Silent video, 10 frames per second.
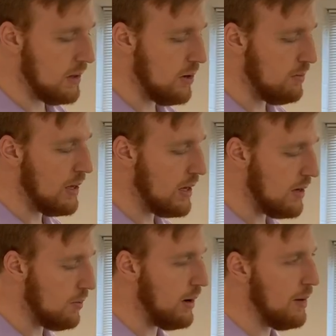you,
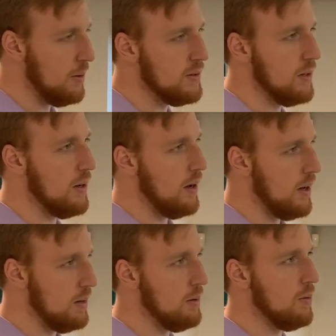me, our Bibles, and
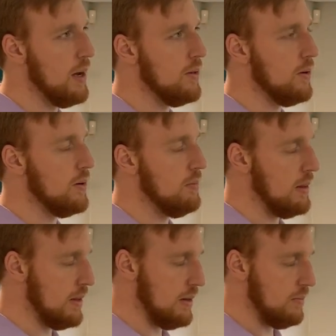God, but rather, I
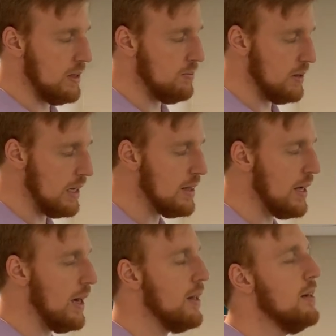mean, we need
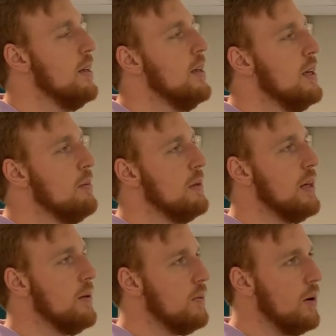that, but
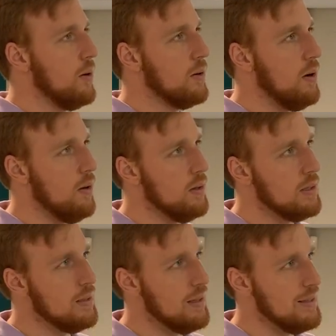that our call
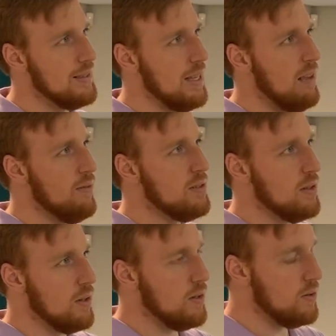extends even to
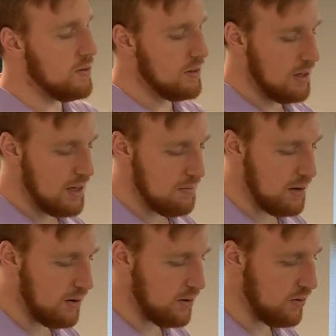those
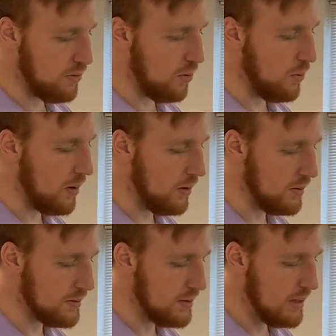beyond our four
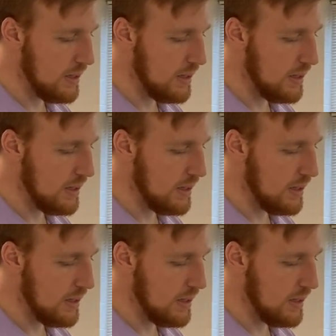walls,